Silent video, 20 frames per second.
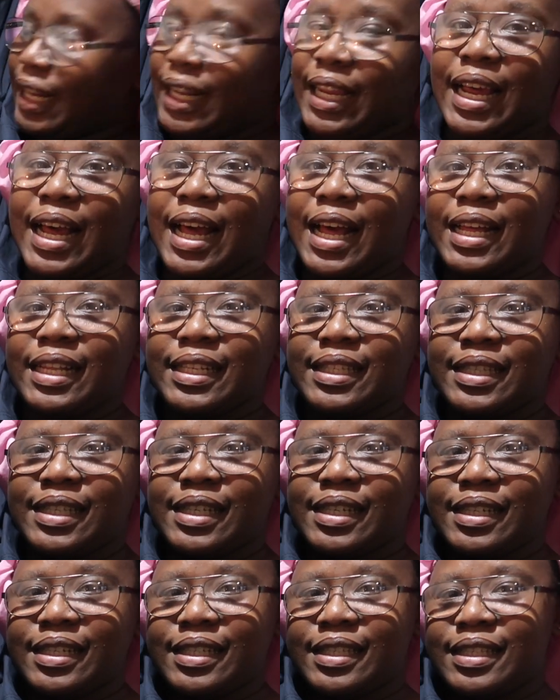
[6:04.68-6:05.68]
and it has
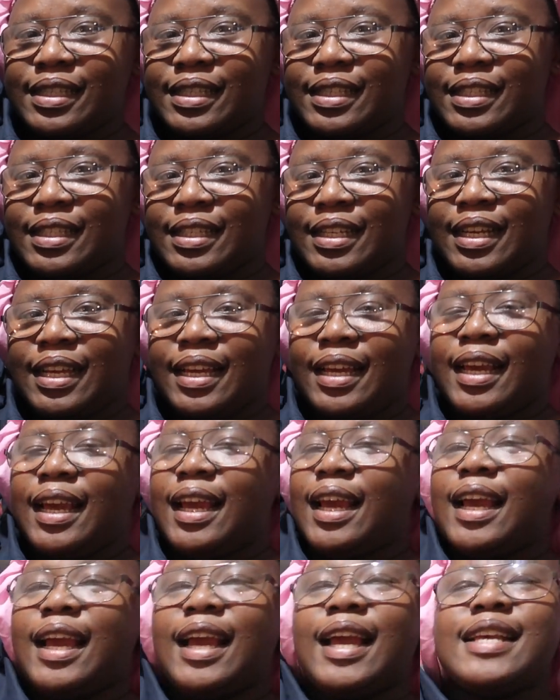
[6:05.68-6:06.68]
this,
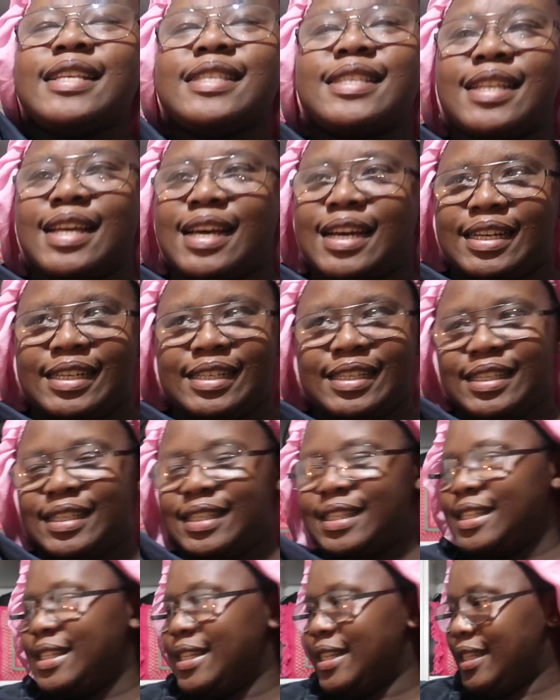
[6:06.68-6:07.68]
it's
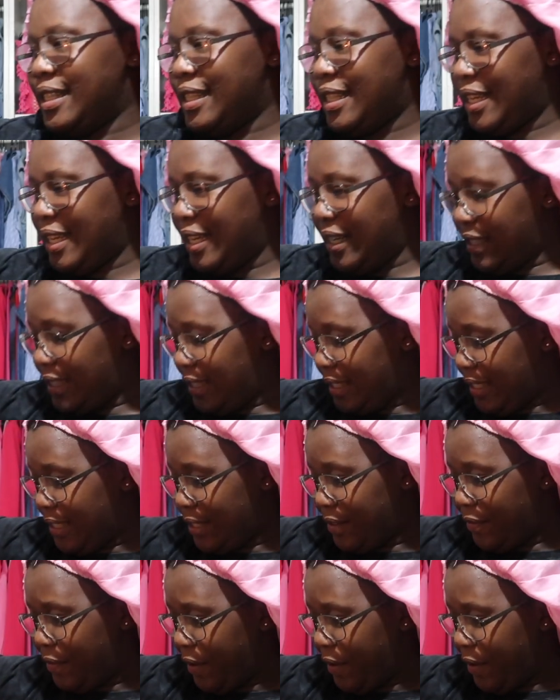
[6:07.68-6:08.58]
nice. This is a